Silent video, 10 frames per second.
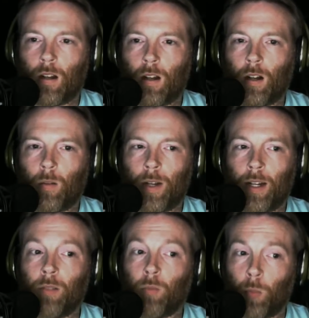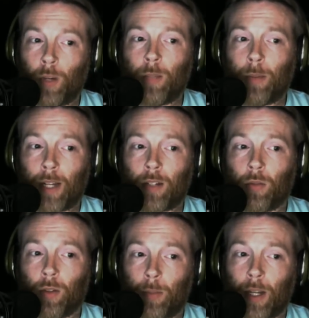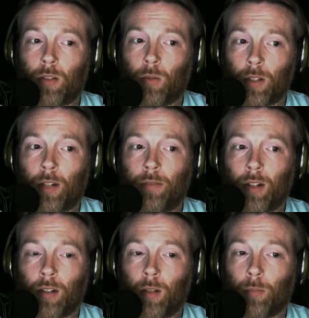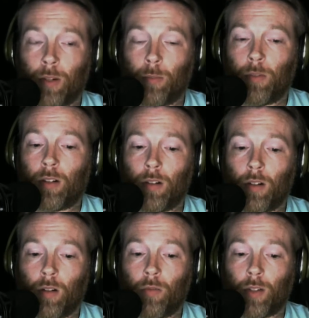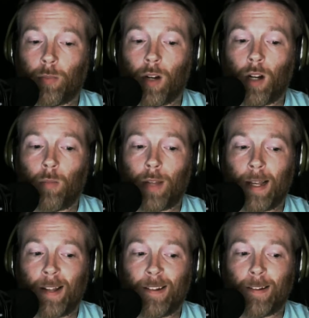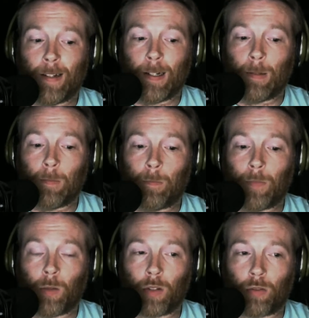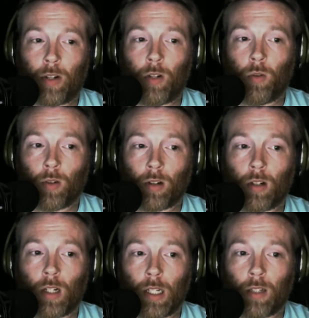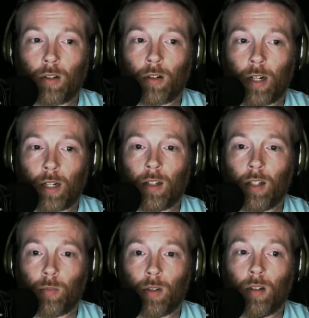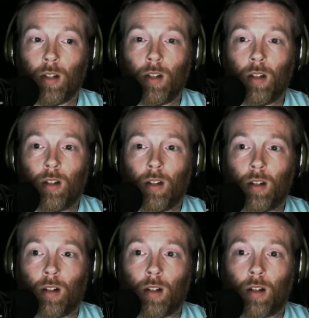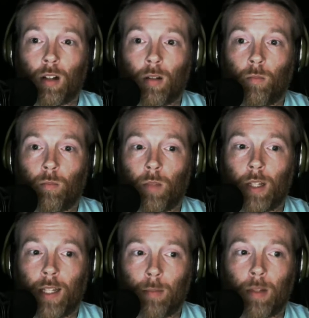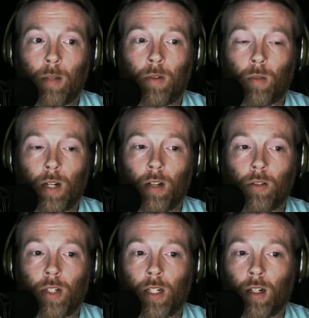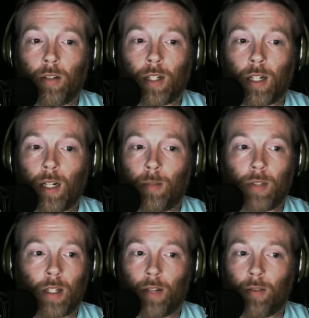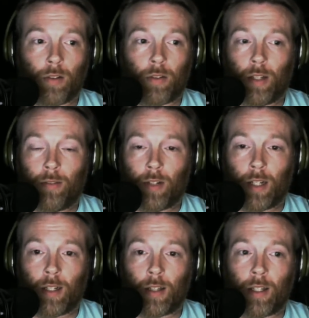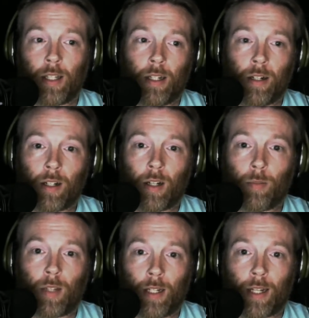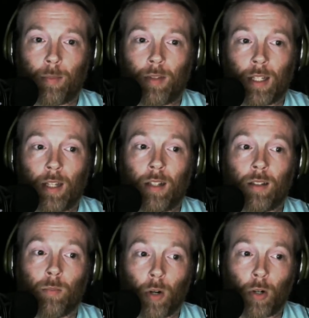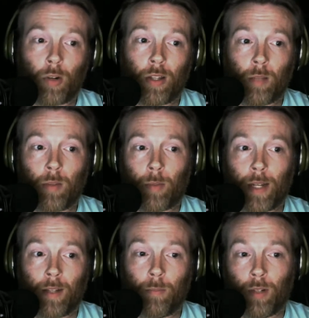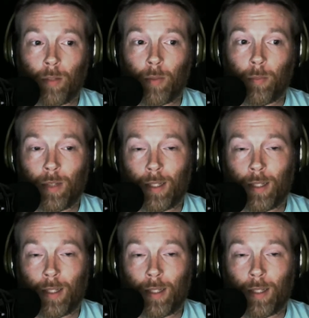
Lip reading: And read the backstory. The backstory's kind of fucked up. Pretty much, this mom had a restraining order against her ex-husband. He kept coming around. She called the cops. They never did anything. He ended up kidnapping the kids, murdering them in the back, and put him